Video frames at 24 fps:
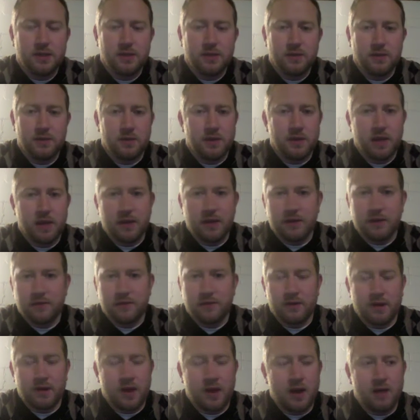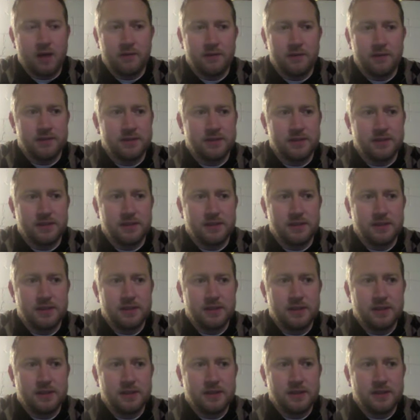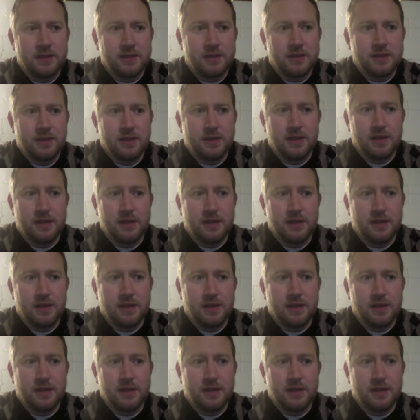We were down there for a conference, and it